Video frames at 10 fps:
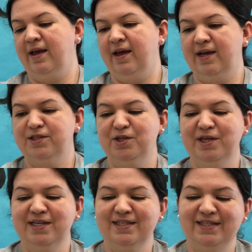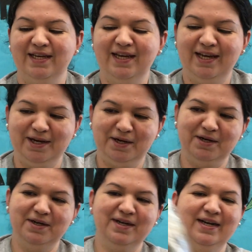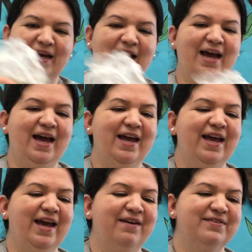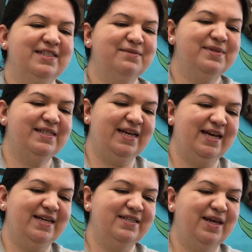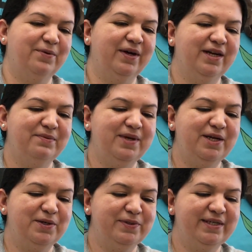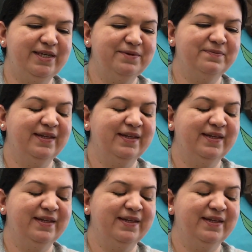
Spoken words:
As you can see here, I have some sand that we're going to be using,